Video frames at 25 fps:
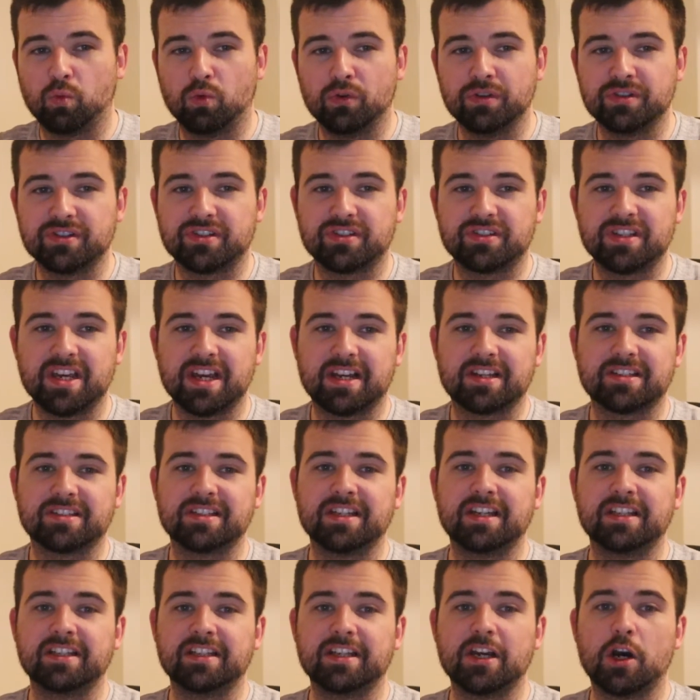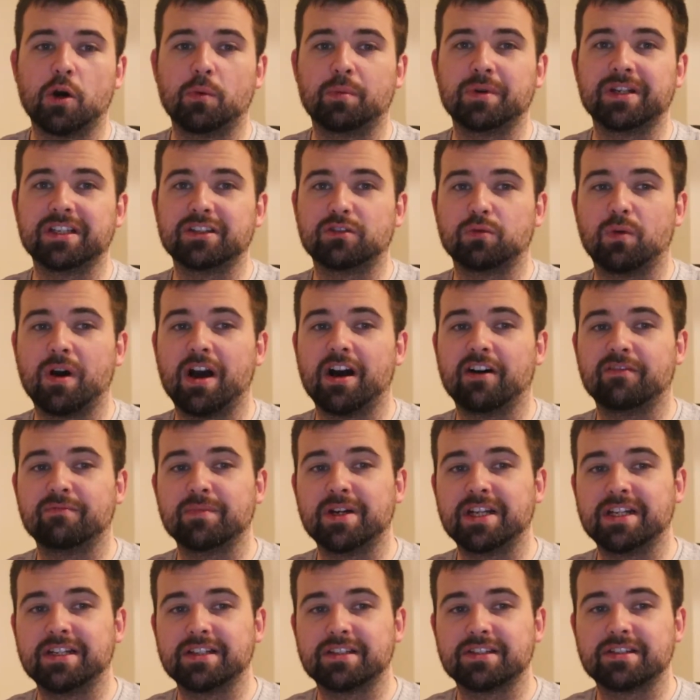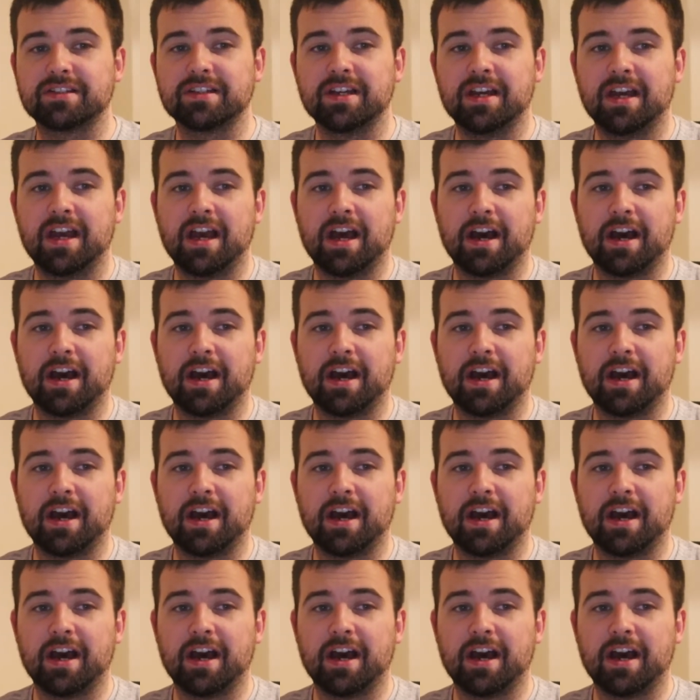1-6 in the opening 12 minutes,